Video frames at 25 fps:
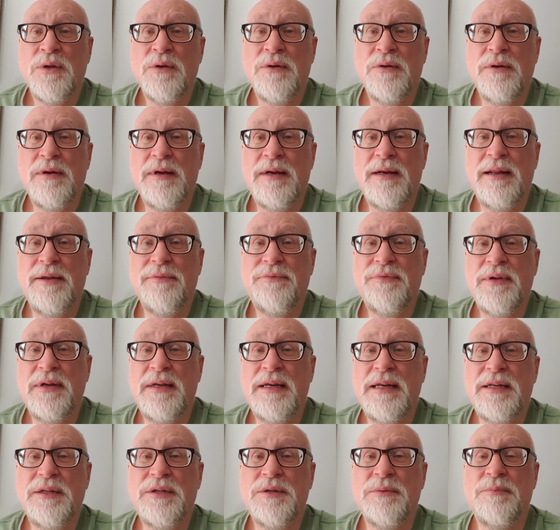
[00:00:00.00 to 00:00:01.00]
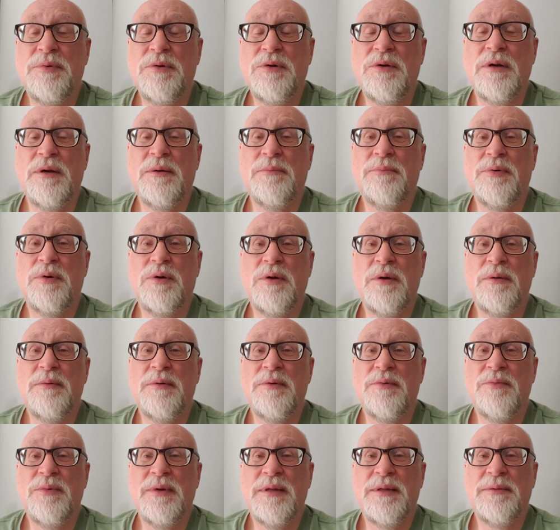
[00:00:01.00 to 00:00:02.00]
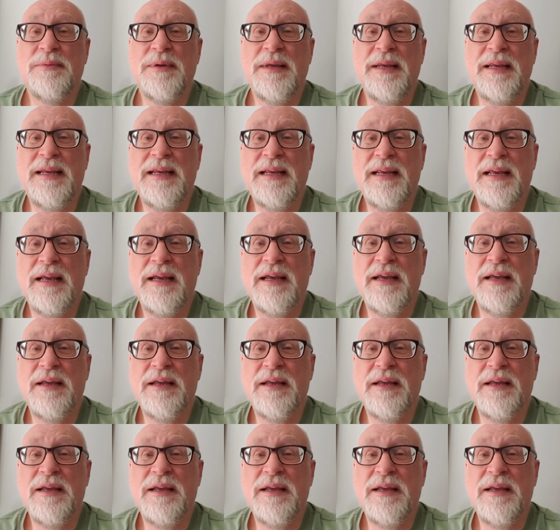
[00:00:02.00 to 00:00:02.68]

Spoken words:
And if you need to book an appointment with me,